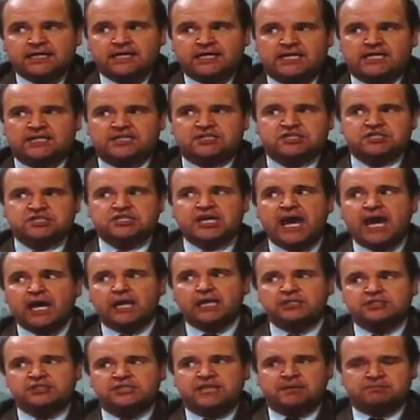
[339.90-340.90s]
he
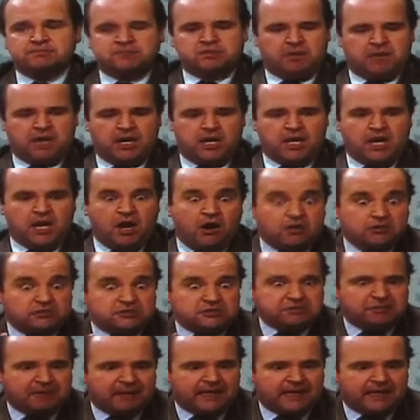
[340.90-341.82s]
challenged them to a nose